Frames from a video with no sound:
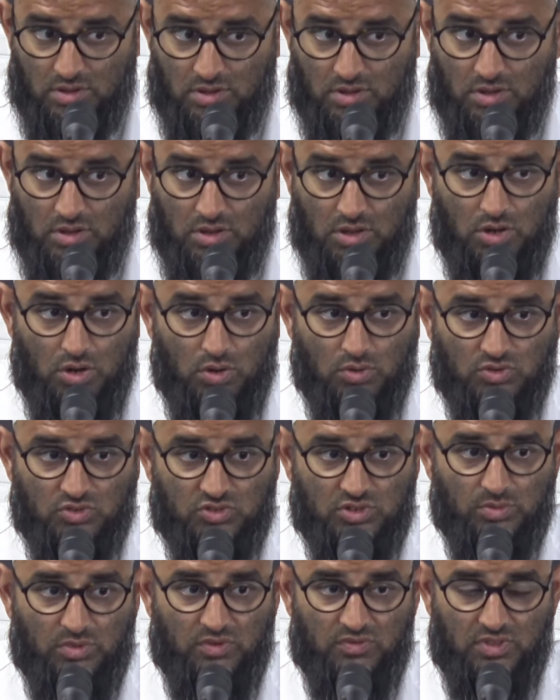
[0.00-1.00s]
You know,
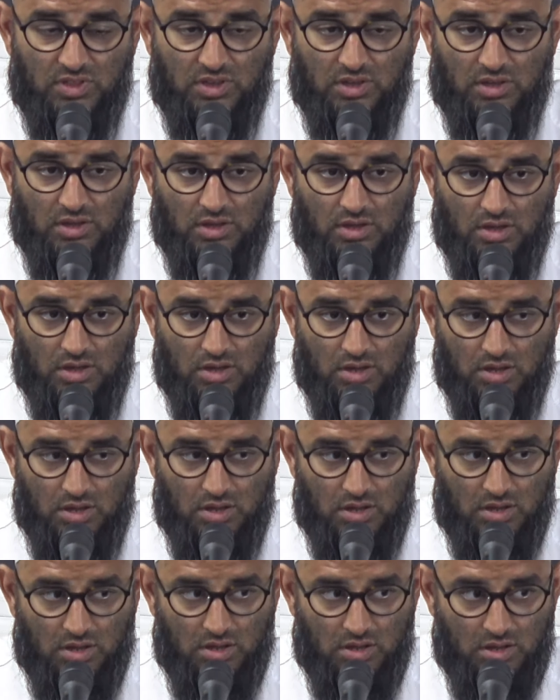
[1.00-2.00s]
some of the
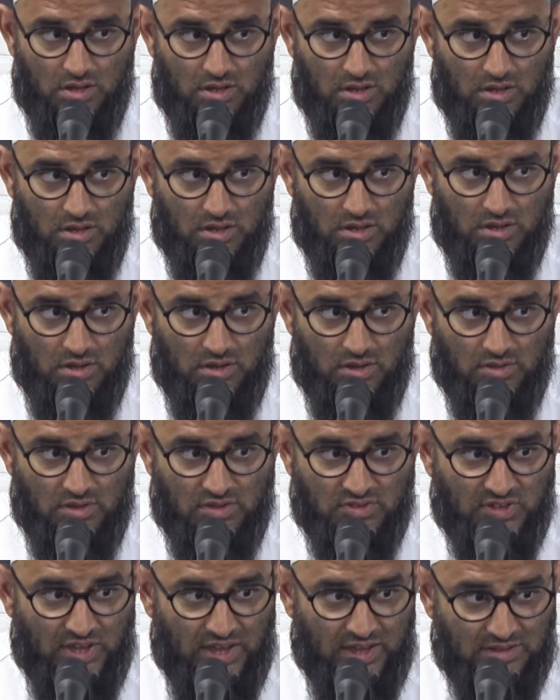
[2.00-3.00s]

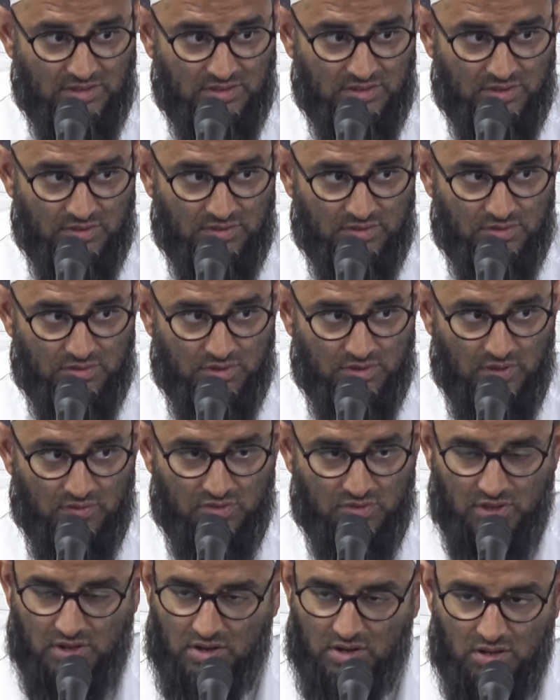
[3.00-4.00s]
scientists have
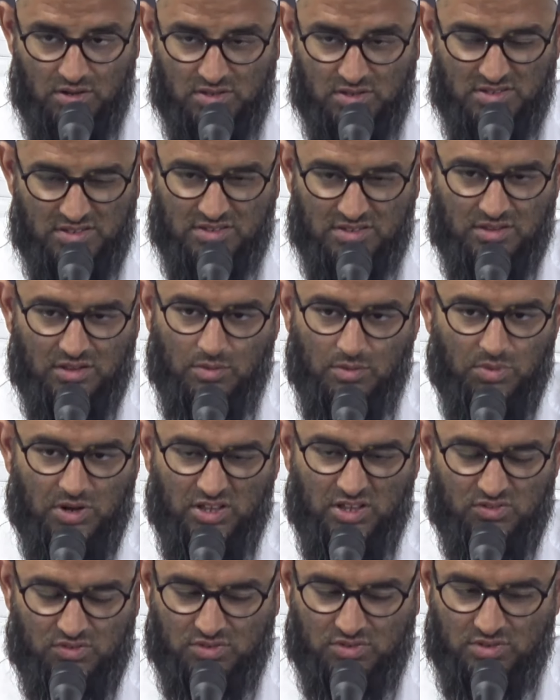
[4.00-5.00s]
said, no, this isn't the
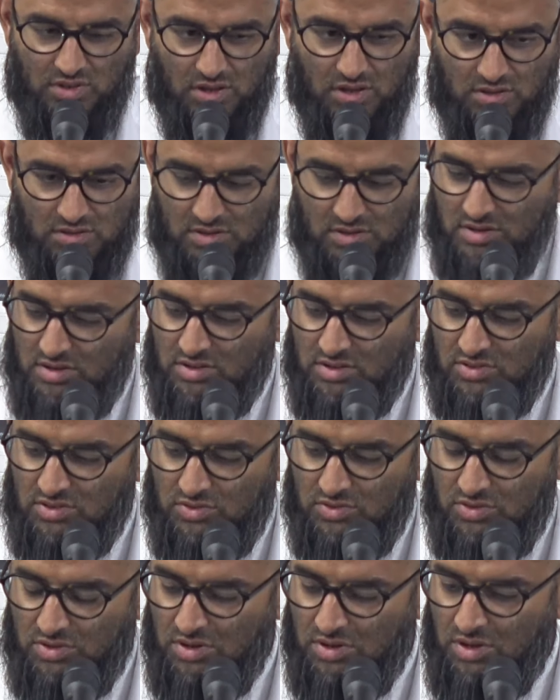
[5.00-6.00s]
place for science, and it
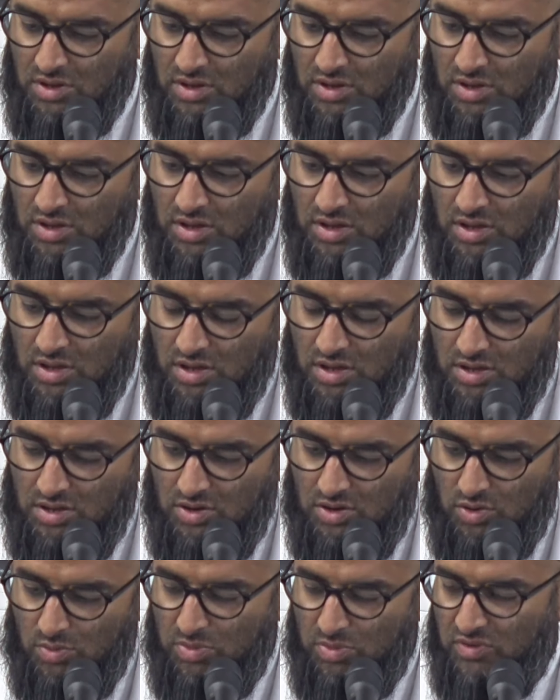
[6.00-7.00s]
doesn't,
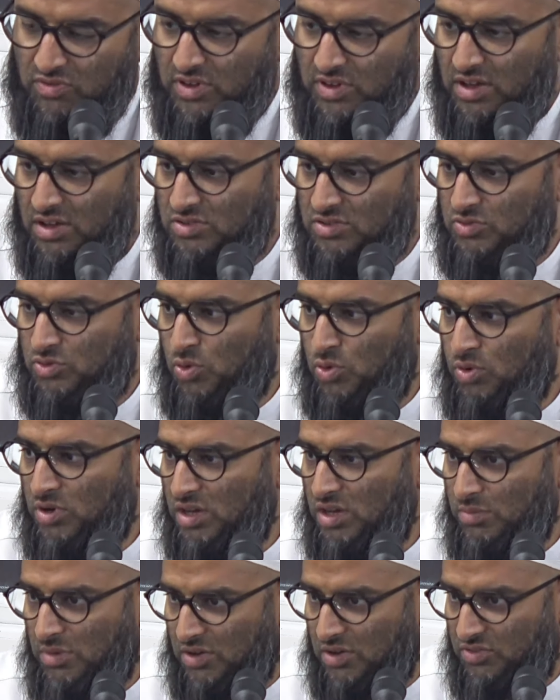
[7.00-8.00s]
befit us talking
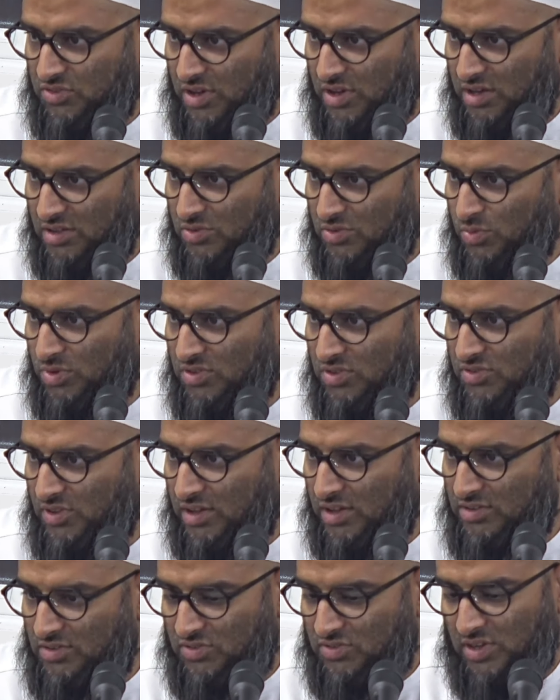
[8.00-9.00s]
about science and what the
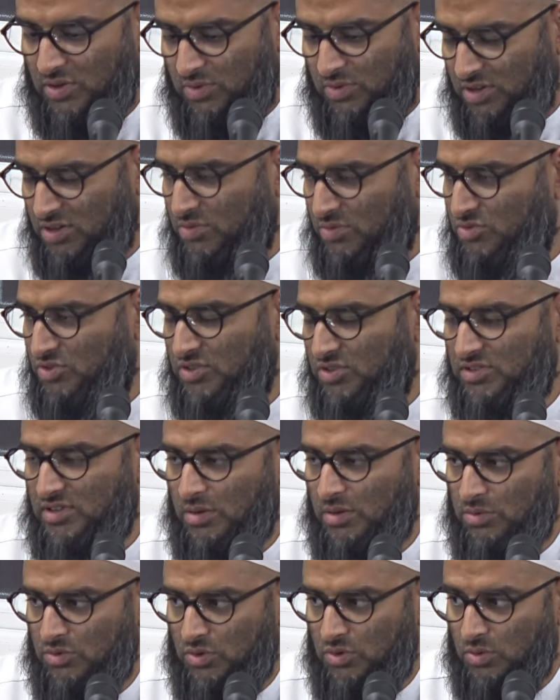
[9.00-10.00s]
scientists say when it comes to
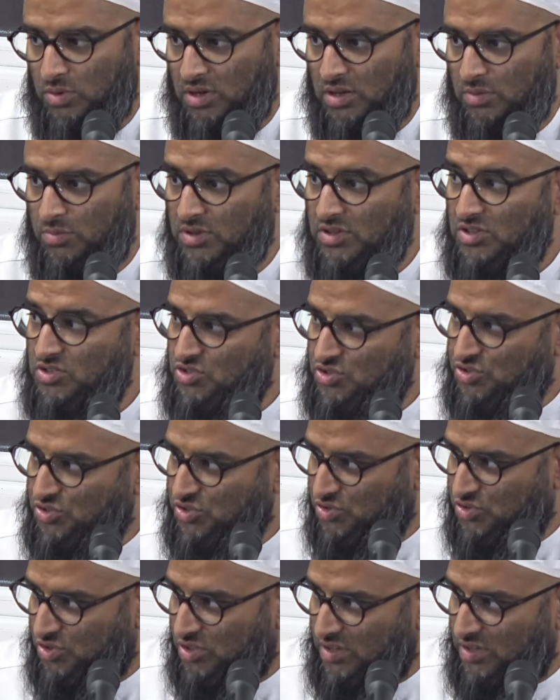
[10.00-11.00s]
Kitaab At-Tawheed. But this is
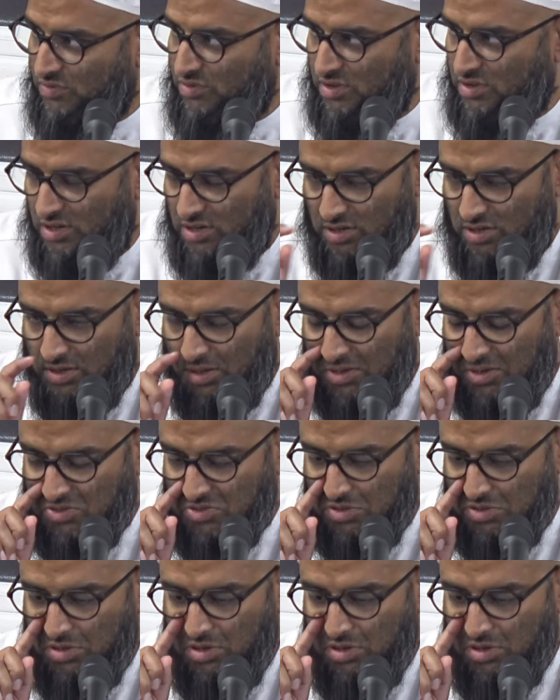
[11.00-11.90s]
just to give you an indication.